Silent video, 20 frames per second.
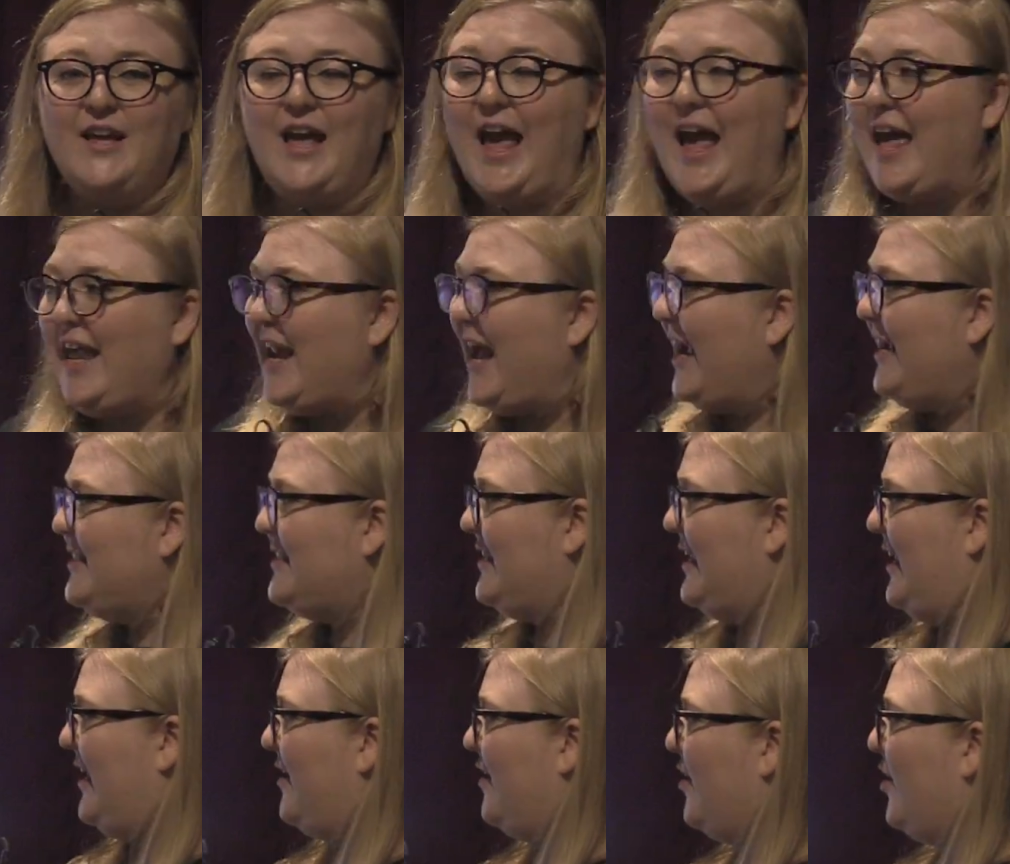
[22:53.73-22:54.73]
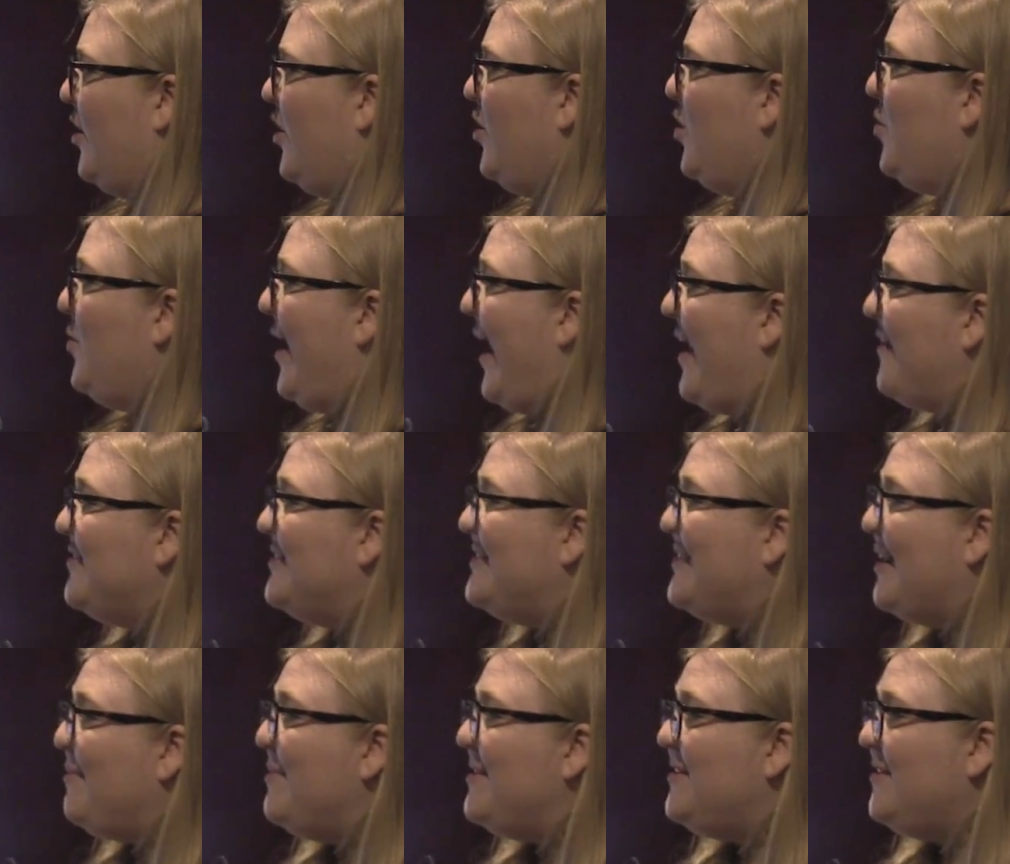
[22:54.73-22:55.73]
and IT who have
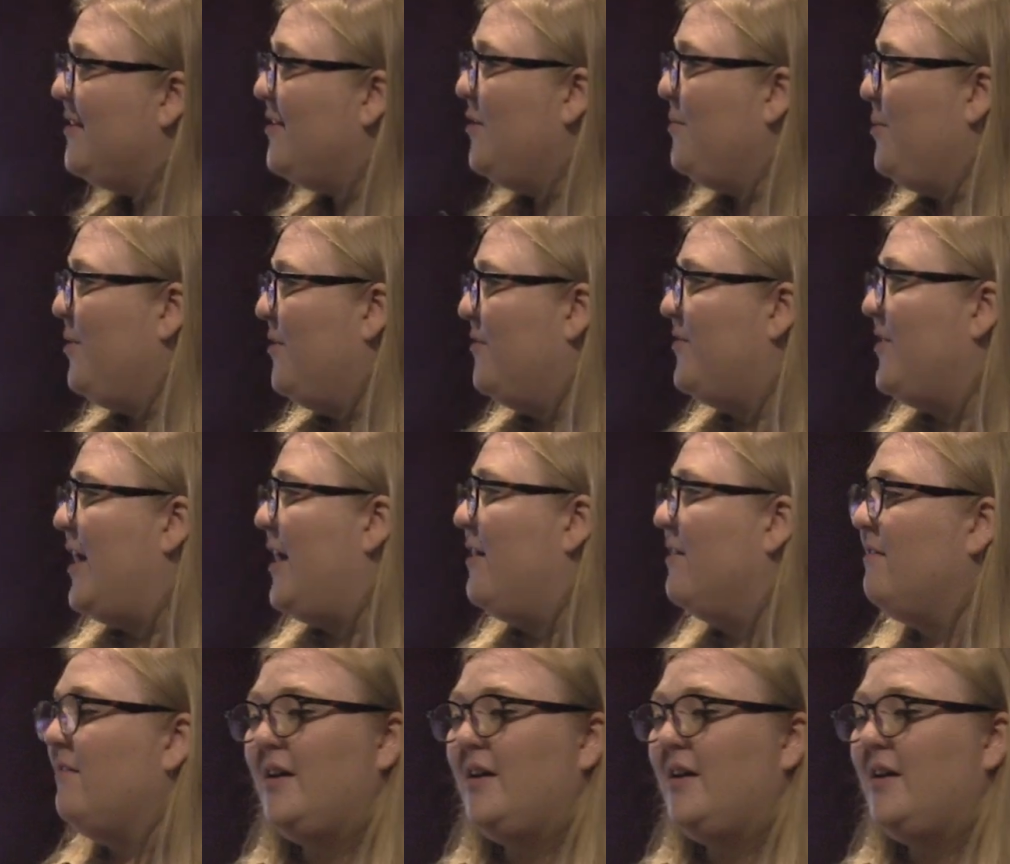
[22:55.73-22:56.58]
segmented on their profile